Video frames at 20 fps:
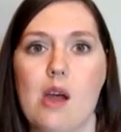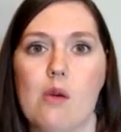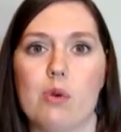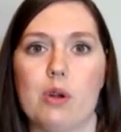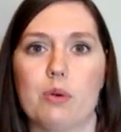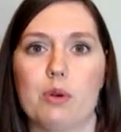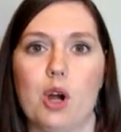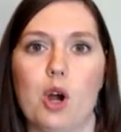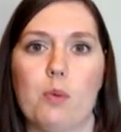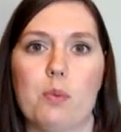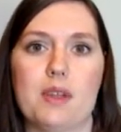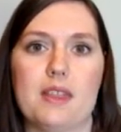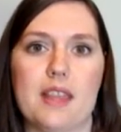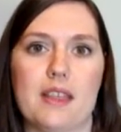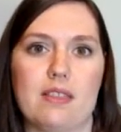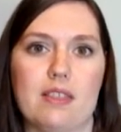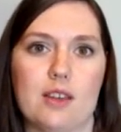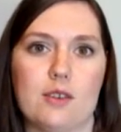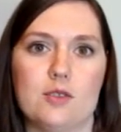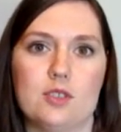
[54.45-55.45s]
We were hoping
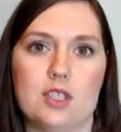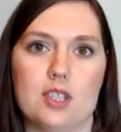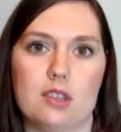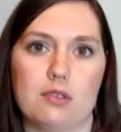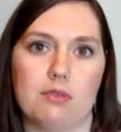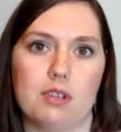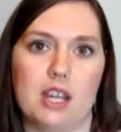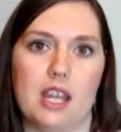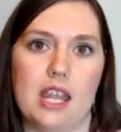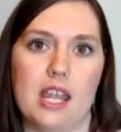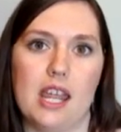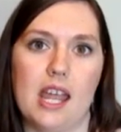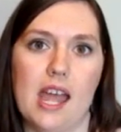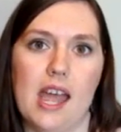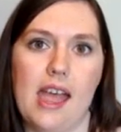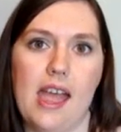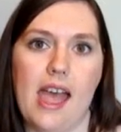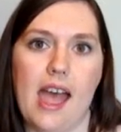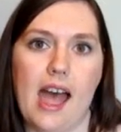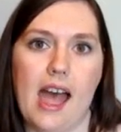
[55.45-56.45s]
that those three
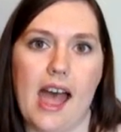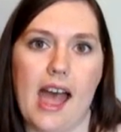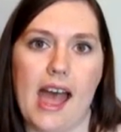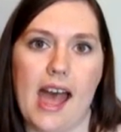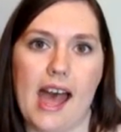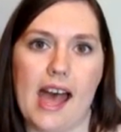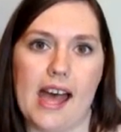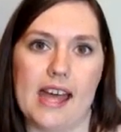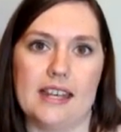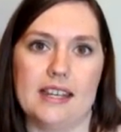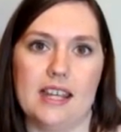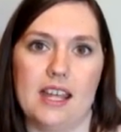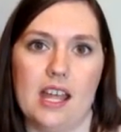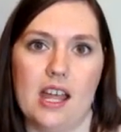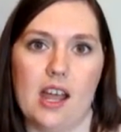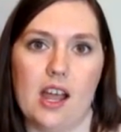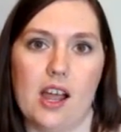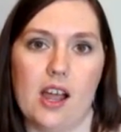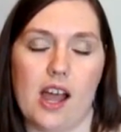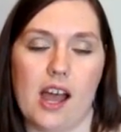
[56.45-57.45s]
had
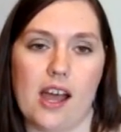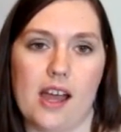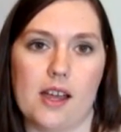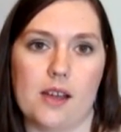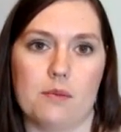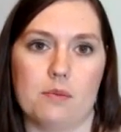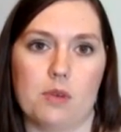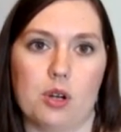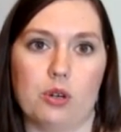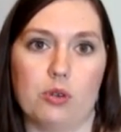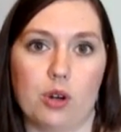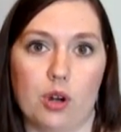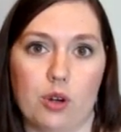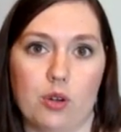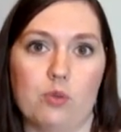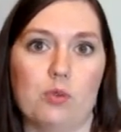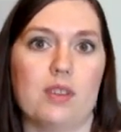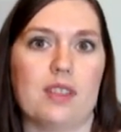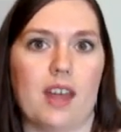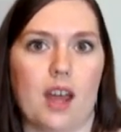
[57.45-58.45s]

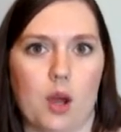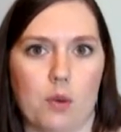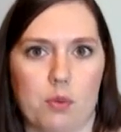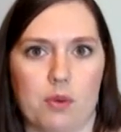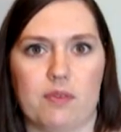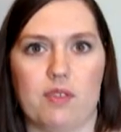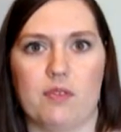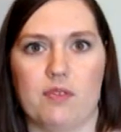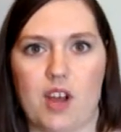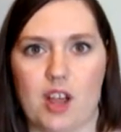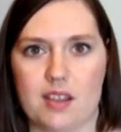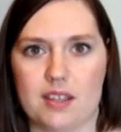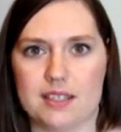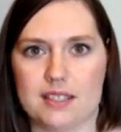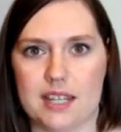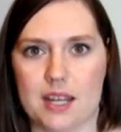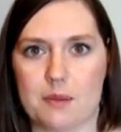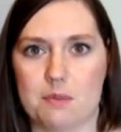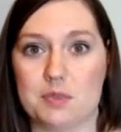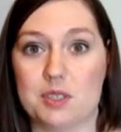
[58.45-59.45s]
grown with the help of the
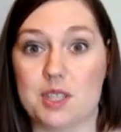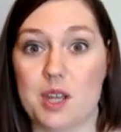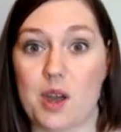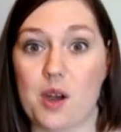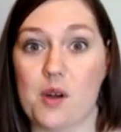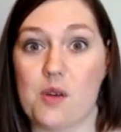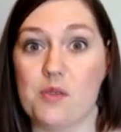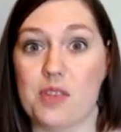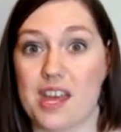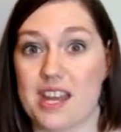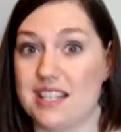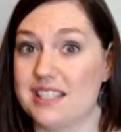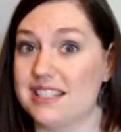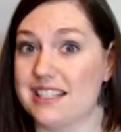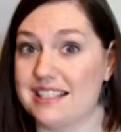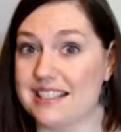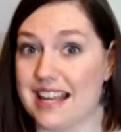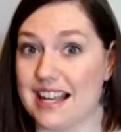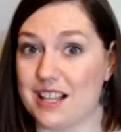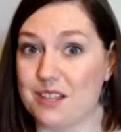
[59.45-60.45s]
Follistim. So that is
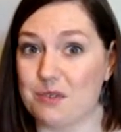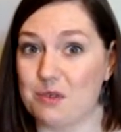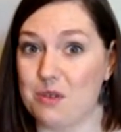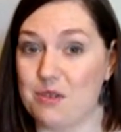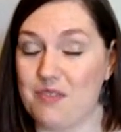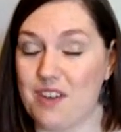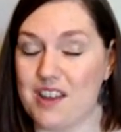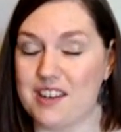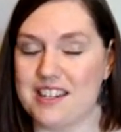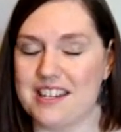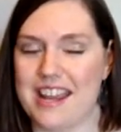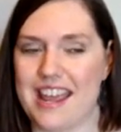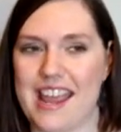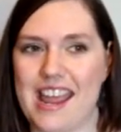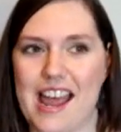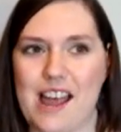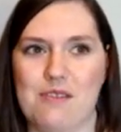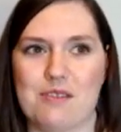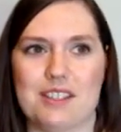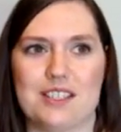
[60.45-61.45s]
exactly what we found today.
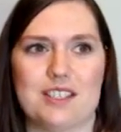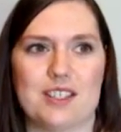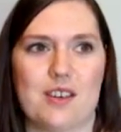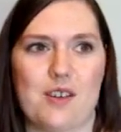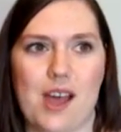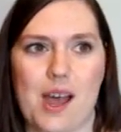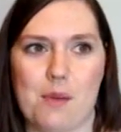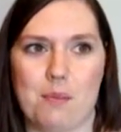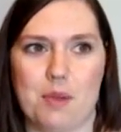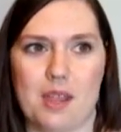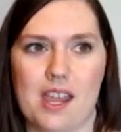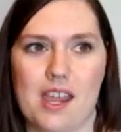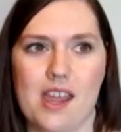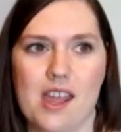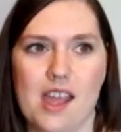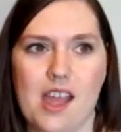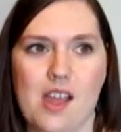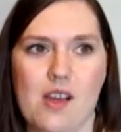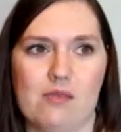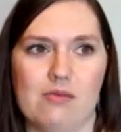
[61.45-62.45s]
I was so happy
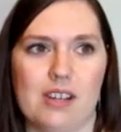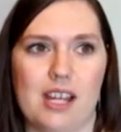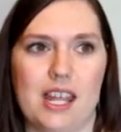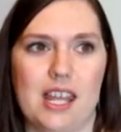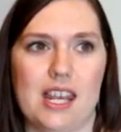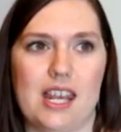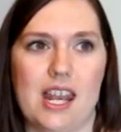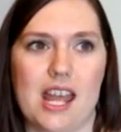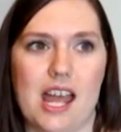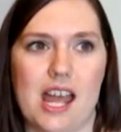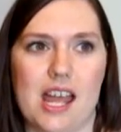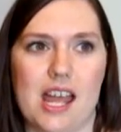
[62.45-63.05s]
when